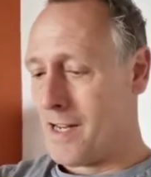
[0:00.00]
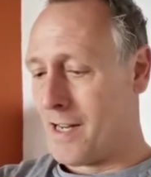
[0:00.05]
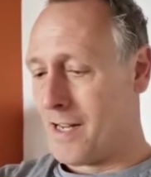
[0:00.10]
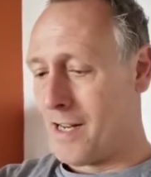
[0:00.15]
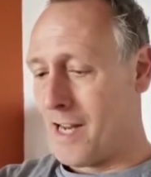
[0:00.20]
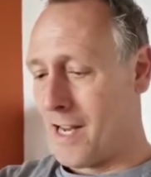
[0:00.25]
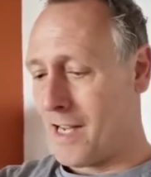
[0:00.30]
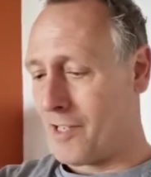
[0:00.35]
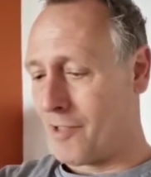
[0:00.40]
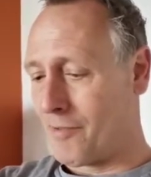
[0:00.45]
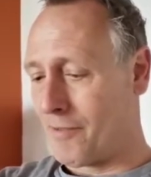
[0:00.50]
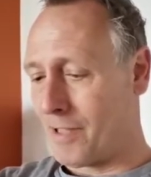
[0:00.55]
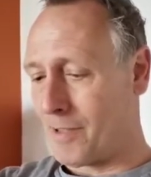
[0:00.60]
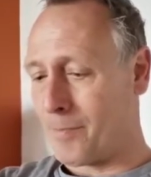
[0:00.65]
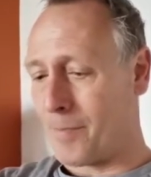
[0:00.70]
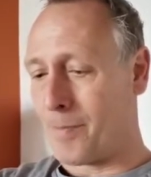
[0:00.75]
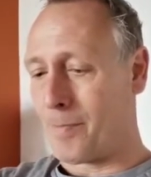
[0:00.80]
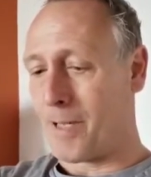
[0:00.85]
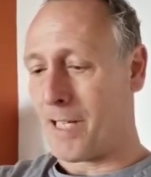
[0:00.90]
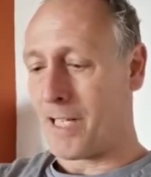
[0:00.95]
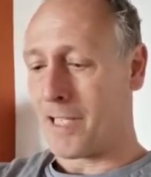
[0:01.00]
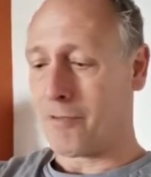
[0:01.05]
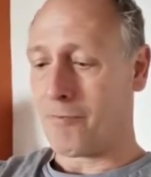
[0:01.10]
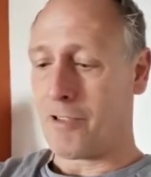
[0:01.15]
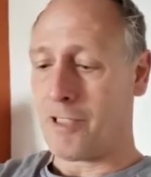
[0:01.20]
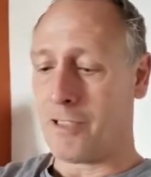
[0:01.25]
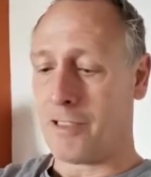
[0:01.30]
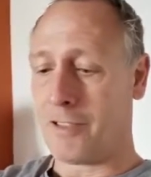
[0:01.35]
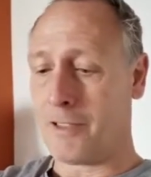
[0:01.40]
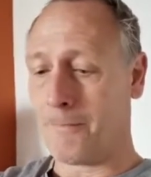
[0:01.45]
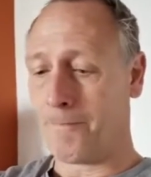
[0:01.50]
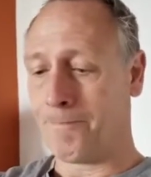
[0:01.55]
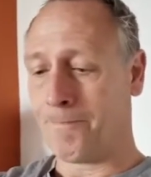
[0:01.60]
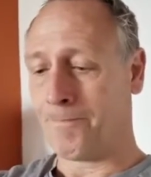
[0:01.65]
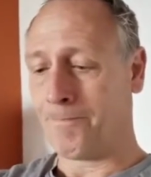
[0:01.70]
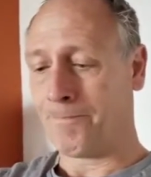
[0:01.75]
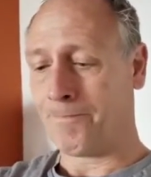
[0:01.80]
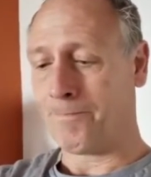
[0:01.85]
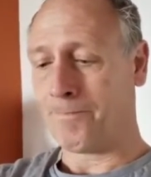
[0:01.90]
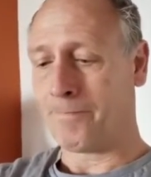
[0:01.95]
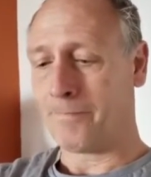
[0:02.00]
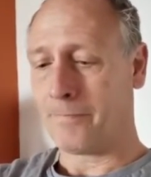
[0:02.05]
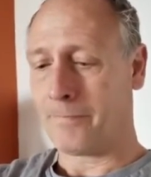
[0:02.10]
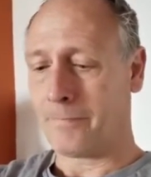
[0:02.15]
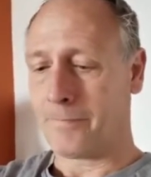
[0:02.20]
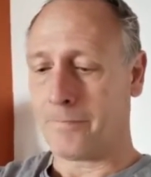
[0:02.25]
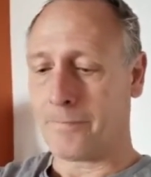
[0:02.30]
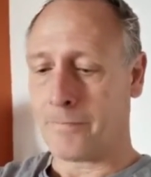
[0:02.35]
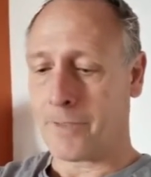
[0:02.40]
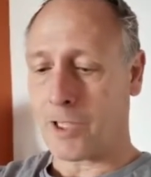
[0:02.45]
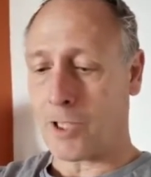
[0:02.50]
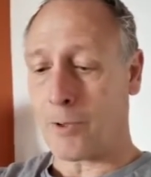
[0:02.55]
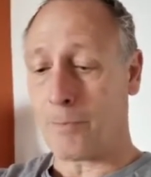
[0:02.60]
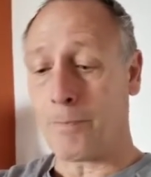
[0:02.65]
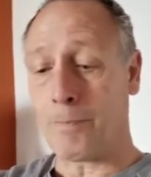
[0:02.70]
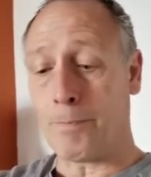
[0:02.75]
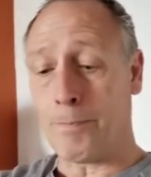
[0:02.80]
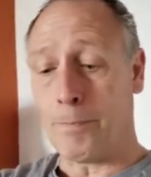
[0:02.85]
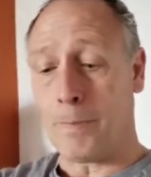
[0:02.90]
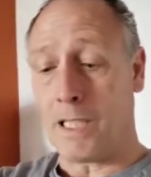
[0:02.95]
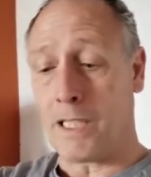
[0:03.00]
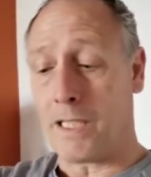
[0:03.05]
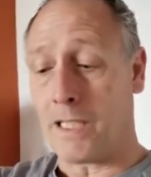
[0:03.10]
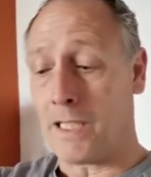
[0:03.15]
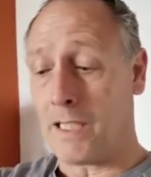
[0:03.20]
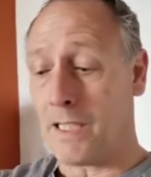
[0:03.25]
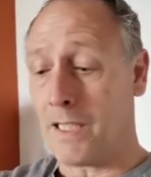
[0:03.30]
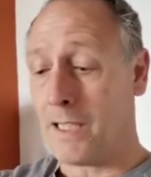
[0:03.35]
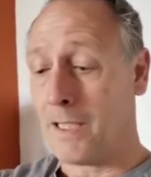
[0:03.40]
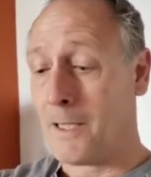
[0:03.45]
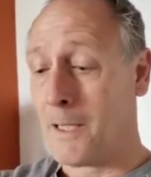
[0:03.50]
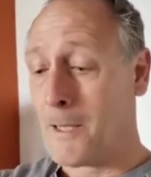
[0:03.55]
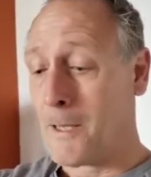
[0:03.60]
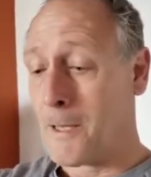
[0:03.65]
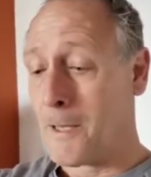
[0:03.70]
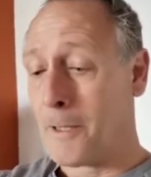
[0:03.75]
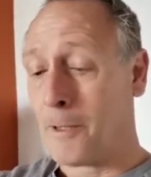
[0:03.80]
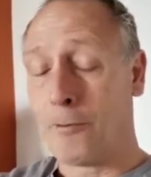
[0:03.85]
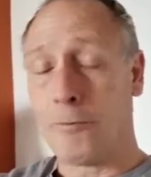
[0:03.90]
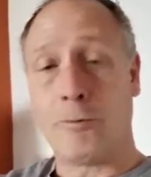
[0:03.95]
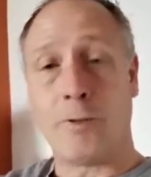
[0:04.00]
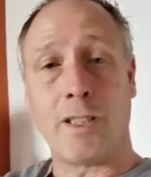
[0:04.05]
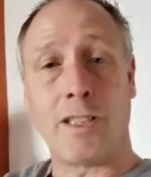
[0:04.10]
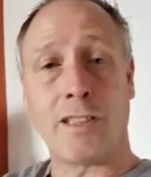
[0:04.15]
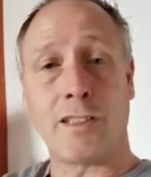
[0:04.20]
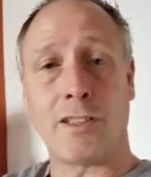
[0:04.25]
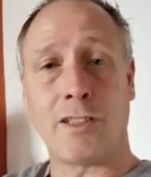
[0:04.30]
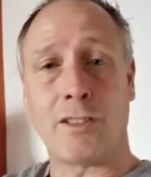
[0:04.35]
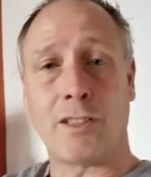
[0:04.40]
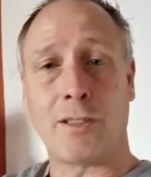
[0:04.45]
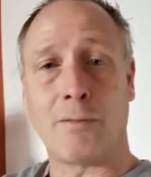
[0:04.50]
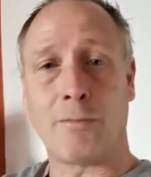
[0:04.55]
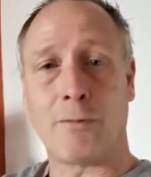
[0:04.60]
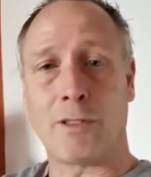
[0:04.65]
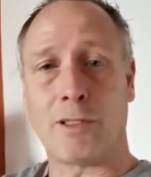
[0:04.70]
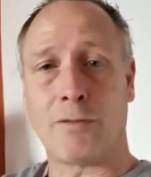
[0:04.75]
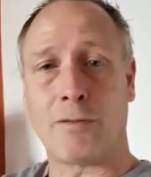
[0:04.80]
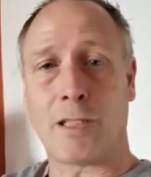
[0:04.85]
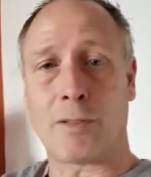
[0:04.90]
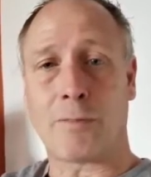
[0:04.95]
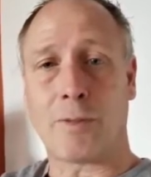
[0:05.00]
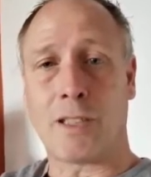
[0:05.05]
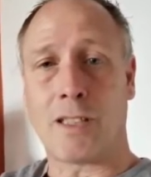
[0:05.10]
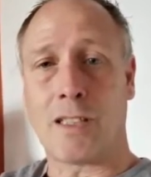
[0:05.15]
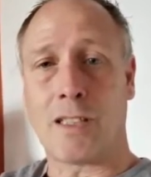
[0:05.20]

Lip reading: today's rugby playing world. So my relationship with the rugby